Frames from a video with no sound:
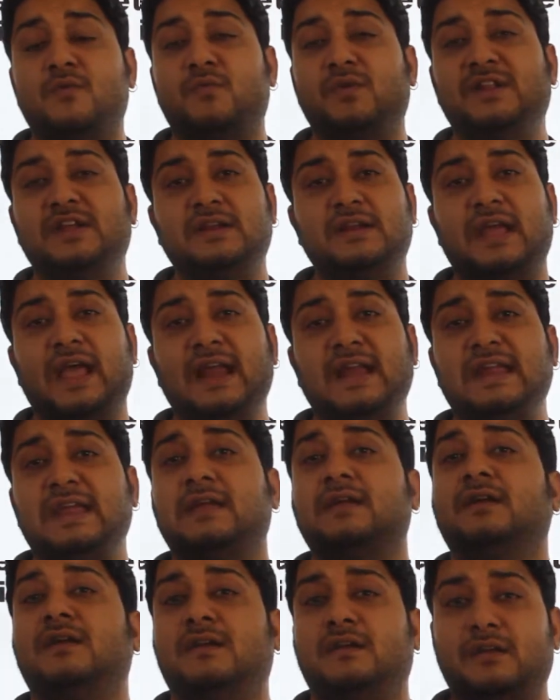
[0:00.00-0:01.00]
within any
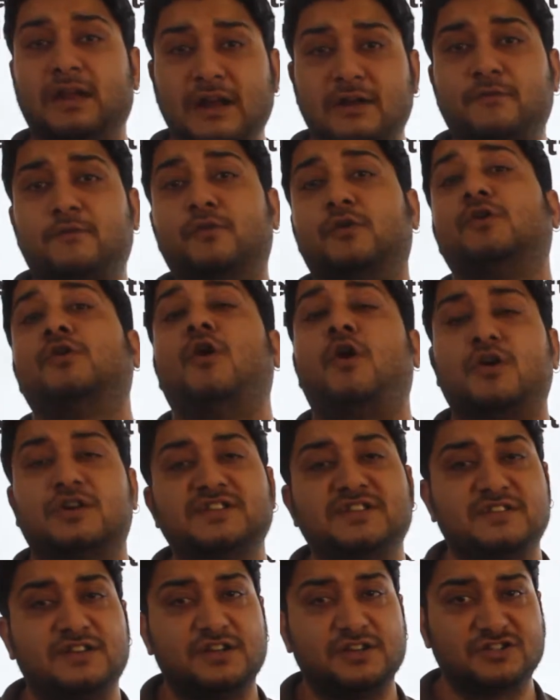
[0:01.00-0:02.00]
network or a
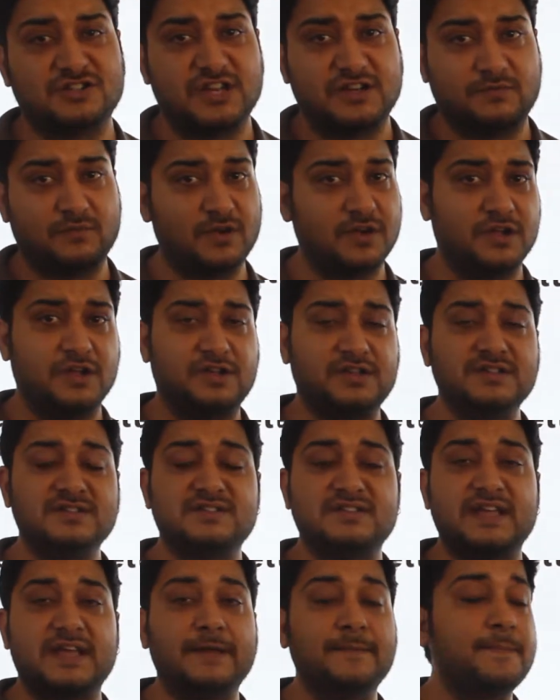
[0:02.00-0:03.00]
search network, you can
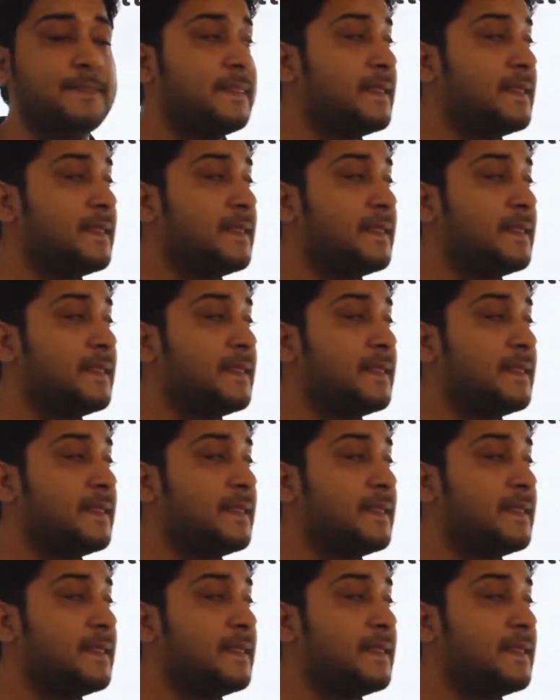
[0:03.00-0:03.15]
say.